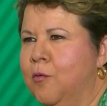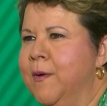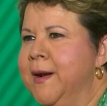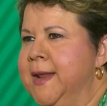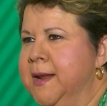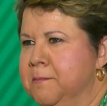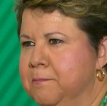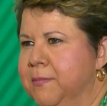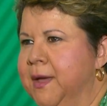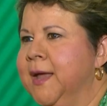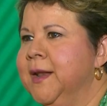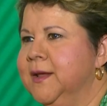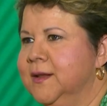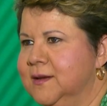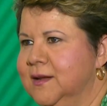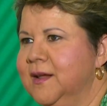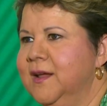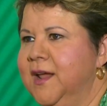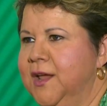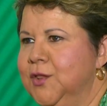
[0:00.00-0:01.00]
already embedded
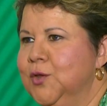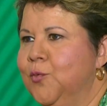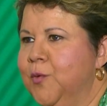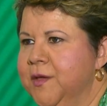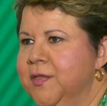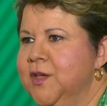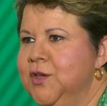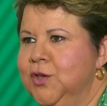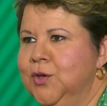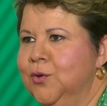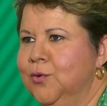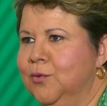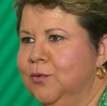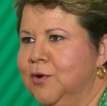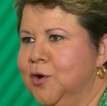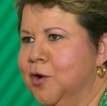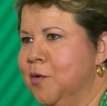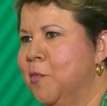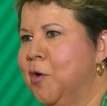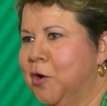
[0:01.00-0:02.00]
in the way that you
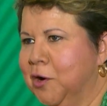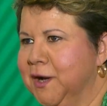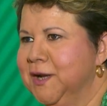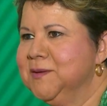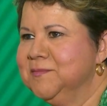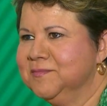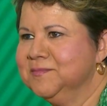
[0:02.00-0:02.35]
go to market.